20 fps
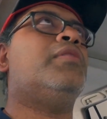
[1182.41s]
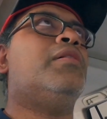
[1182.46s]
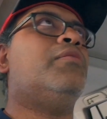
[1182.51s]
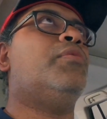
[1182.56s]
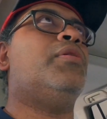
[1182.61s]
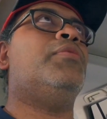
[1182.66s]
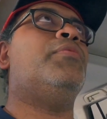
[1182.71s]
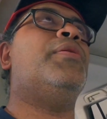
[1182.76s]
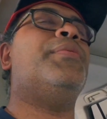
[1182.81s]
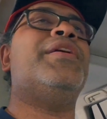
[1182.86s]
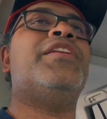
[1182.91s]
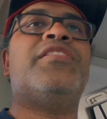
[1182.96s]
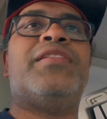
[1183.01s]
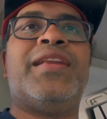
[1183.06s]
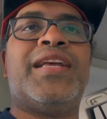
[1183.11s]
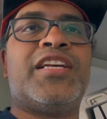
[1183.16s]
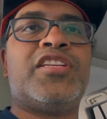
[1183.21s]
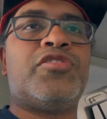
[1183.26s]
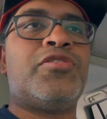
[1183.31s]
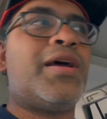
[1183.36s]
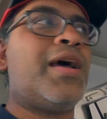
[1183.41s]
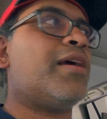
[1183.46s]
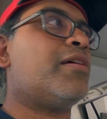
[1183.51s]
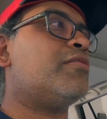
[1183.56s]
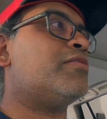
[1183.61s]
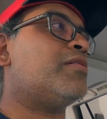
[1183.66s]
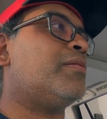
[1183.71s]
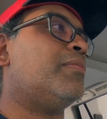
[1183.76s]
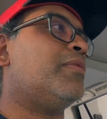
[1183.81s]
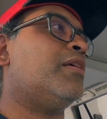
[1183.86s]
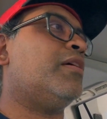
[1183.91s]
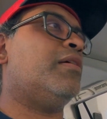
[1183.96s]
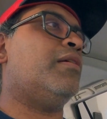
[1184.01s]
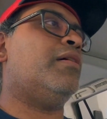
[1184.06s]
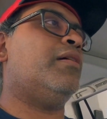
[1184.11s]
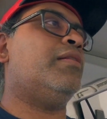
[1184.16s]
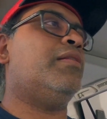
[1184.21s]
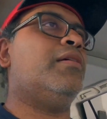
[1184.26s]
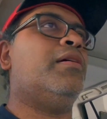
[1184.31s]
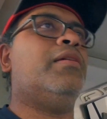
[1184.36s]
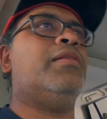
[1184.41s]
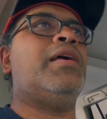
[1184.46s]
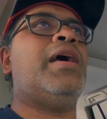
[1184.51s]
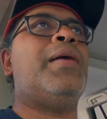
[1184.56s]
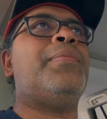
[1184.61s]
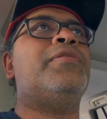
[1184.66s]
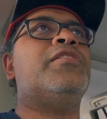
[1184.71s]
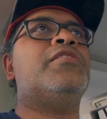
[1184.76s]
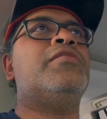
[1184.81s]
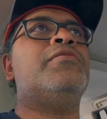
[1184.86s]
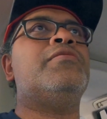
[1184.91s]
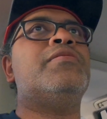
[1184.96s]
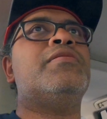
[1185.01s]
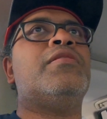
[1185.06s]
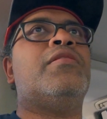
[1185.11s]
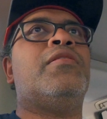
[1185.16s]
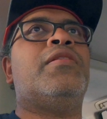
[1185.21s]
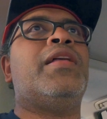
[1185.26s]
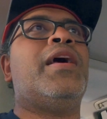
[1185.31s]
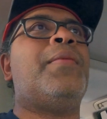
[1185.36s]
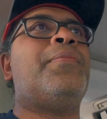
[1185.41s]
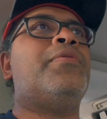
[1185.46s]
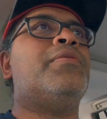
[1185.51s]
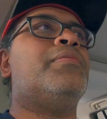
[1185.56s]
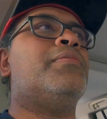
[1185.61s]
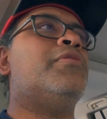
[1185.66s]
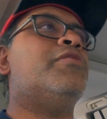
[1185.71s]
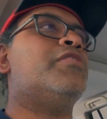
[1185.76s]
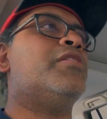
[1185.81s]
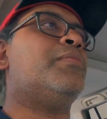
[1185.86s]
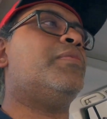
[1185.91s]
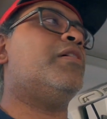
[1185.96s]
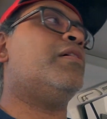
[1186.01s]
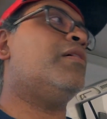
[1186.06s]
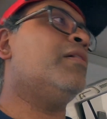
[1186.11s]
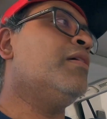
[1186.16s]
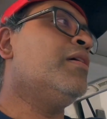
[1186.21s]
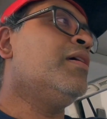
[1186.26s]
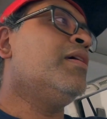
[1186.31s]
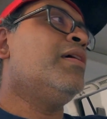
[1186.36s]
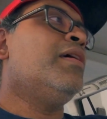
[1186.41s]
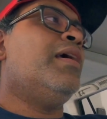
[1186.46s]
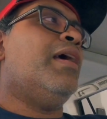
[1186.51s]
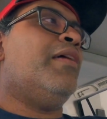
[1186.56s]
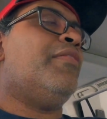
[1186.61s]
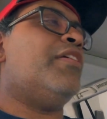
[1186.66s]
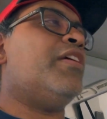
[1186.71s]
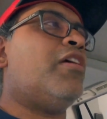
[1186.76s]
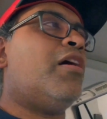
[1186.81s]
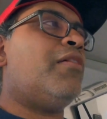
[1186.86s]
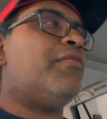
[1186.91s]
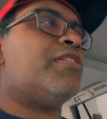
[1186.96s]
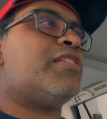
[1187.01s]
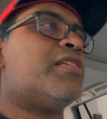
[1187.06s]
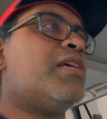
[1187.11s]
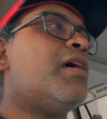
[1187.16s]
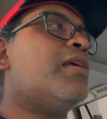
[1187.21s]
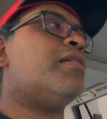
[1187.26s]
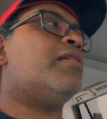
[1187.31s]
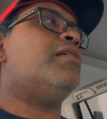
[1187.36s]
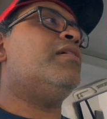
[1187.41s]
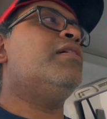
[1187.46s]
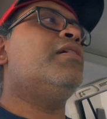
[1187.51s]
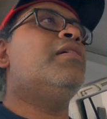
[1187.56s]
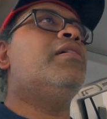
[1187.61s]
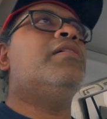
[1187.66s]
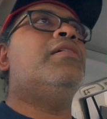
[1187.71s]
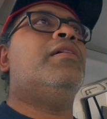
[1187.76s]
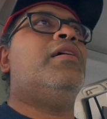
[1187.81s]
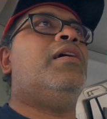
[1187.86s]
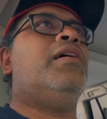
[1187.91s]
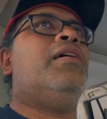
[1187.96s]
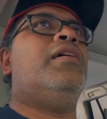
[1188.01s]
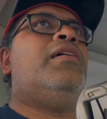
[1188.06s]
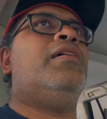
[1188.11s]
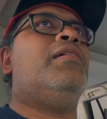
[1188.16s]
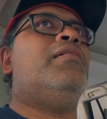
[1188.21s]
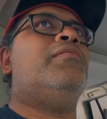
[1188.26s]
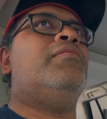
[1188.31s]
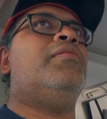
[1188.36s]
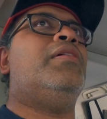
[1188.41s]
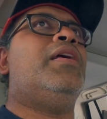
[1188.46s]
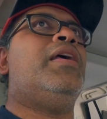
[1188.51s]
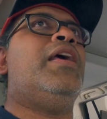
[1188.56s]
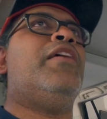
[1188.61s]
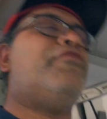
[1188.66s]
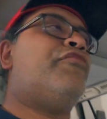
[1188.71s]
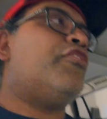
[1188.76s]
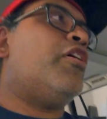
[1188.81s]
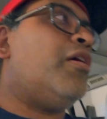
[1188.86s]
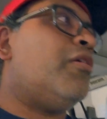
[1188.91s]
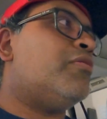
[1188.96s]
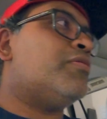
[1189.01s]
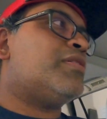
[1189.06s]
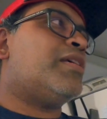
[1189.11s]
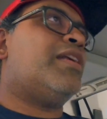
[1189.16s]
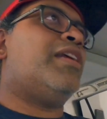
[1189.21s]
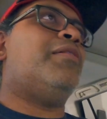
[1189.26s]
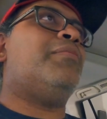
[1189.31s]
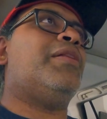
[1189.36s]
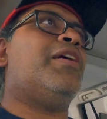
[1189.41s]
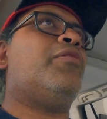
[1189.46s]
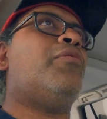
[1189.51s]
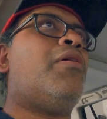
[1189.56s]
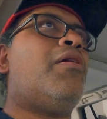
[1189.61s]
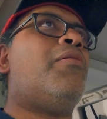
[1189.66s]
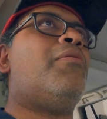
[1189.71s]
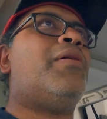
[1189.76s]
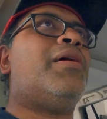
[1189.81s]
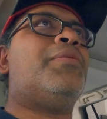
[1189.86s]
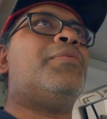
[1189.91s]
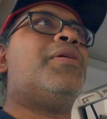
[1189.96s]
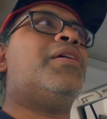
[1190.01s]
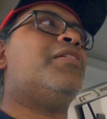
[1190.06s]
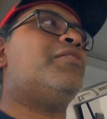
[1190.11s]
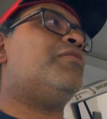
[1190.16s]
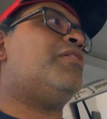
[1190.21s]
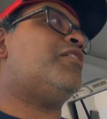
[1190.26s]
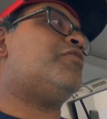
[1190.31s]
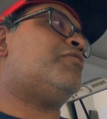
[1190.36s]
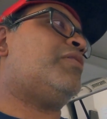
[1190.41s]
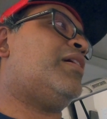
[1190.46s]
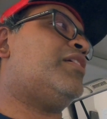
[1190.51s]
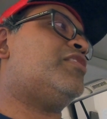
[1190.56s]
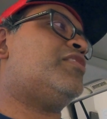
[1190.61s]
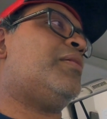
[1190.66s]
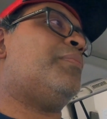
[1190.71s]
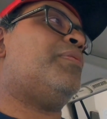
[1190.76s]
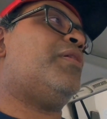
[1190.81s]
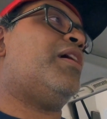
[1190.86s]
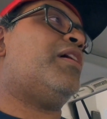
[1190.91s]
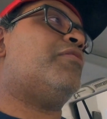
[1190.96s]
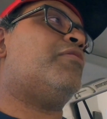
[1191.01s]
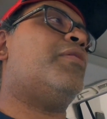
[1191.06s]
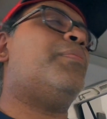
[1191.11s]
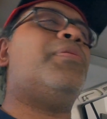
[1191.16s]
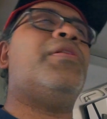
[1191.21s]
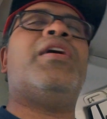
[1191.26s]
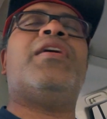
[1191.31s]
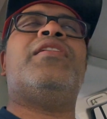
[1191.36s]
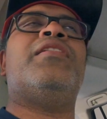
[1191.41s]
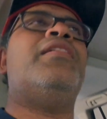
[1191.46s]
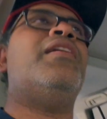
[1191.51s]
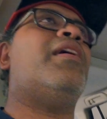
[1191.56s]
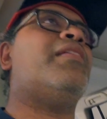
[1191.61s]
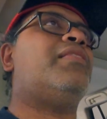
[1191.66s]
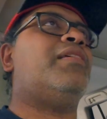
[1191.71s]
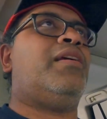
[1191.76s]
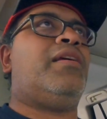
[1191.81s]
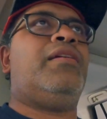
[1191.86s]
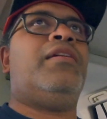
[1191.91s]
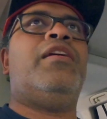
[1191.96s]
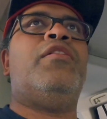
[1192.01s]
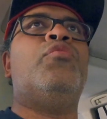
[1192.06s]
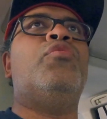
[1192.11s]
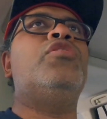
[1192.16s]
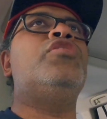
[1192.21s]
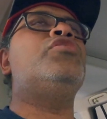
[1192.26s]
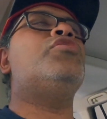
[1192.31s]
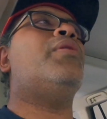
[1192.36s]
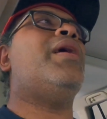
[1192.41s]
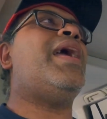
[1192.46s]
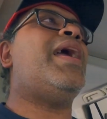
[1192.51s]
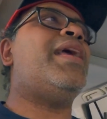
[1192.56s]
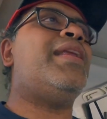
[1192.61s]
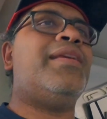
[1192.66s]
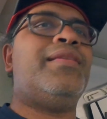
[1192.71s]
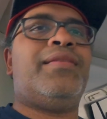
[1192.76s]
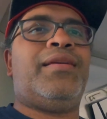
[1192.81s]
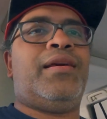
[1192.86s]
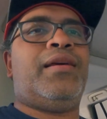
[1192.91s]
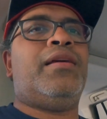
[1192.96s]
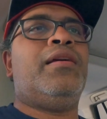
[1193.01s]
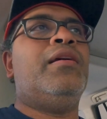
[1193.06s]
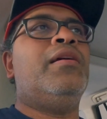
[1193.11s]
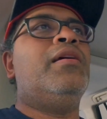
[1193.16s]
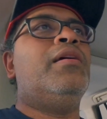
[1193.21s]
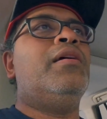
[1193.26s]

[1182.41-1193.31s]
we went to the next track or something on the Apple Tunes or the Apple Music player, and then all of a sudden, it froze, and I'm like, well, what are we gonna do now? So I just unplugged, replugged, nothing. It wouldn't do anything.